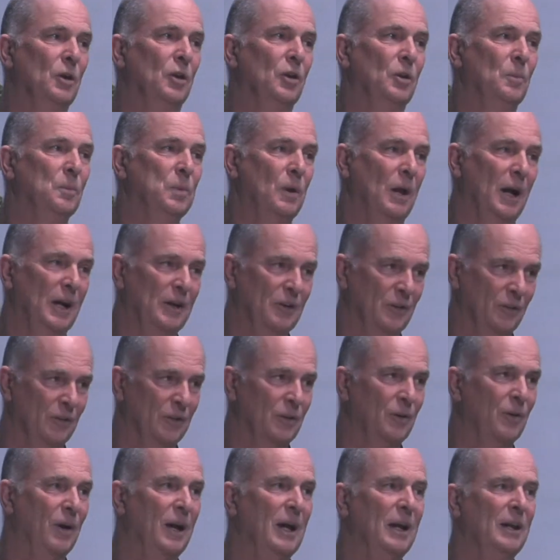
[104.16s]
on the plate on the
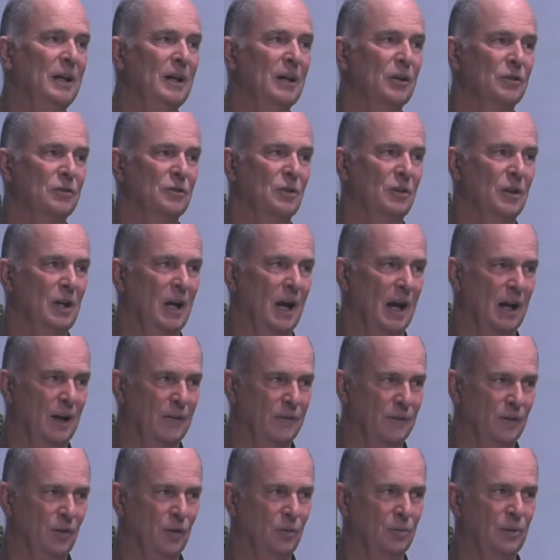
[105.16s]
ground, he got to the
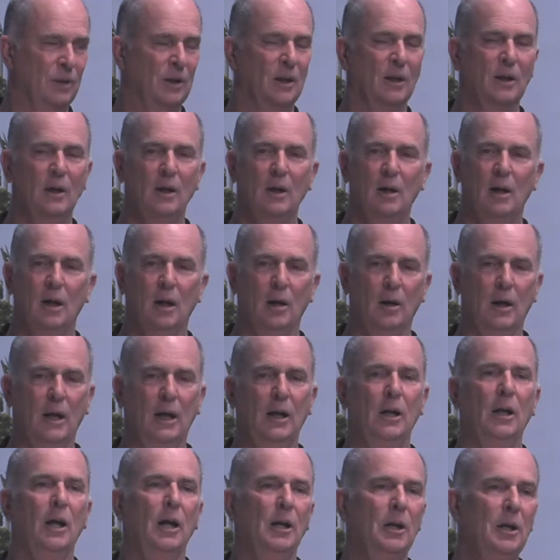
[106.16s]
AFL. But
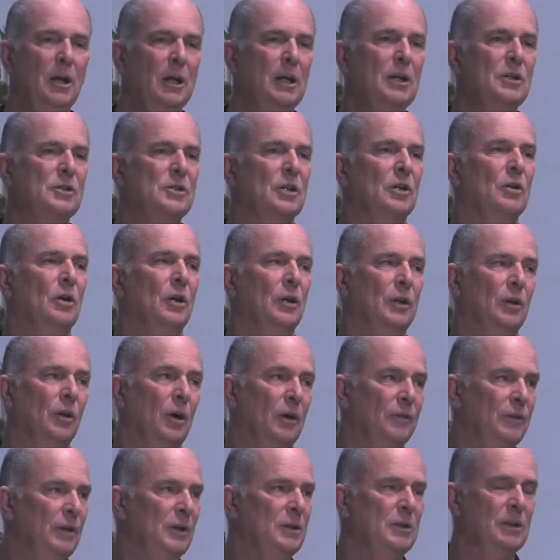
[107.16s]
and Nick is the kind of guy,
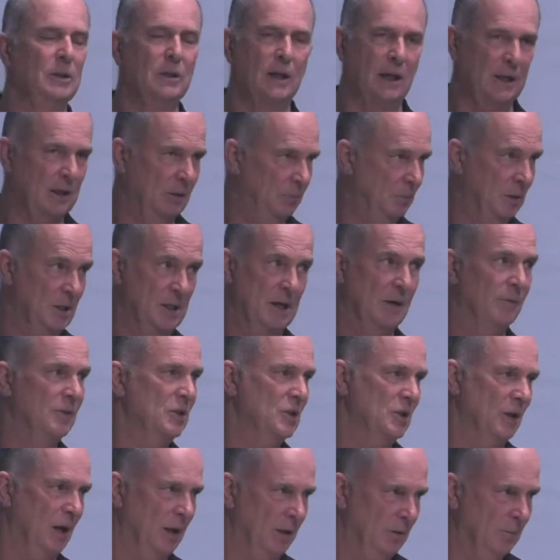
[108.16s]
if he did that, he'd be
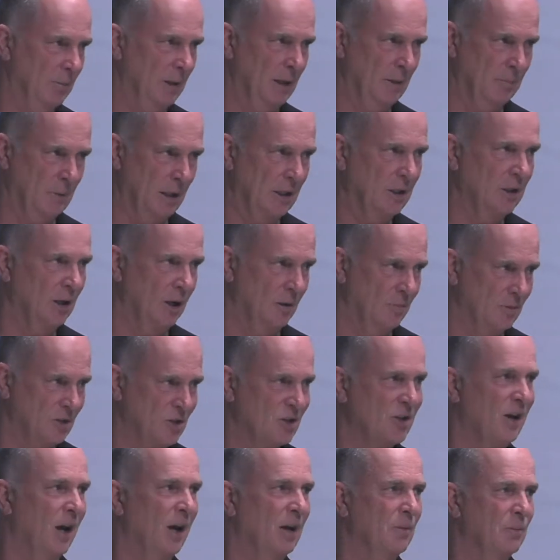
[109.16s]
devastated. Make no
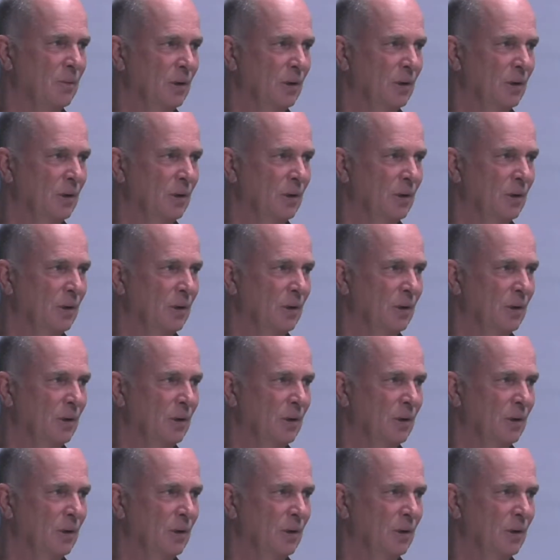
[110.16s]
mistake.